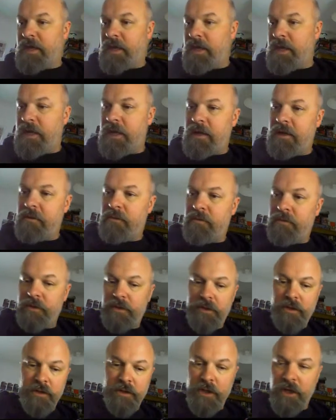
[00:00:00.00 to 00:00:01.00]
Um, we've
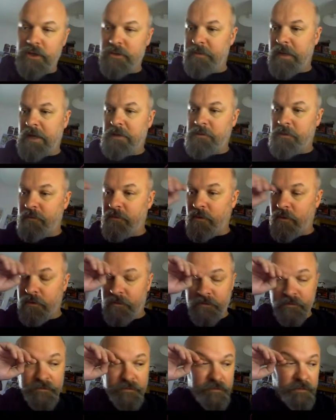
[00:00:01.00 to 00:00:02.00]
done those maps before.
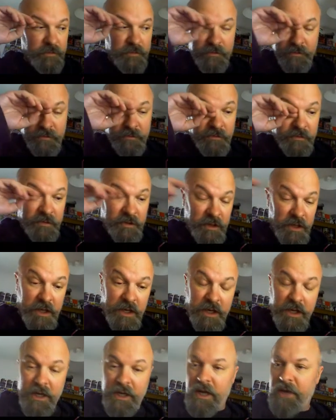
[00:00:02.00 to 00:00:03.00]

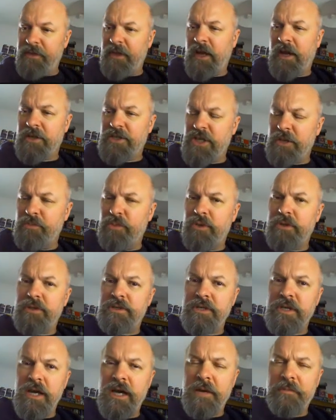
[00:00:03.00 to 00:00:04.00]
I think I actually put
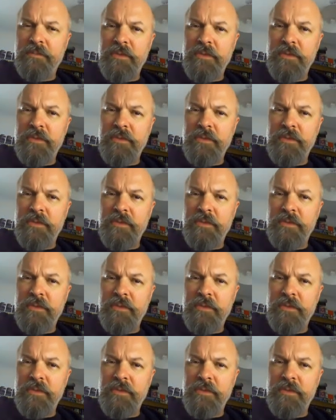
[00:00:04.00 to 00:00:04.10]
uh,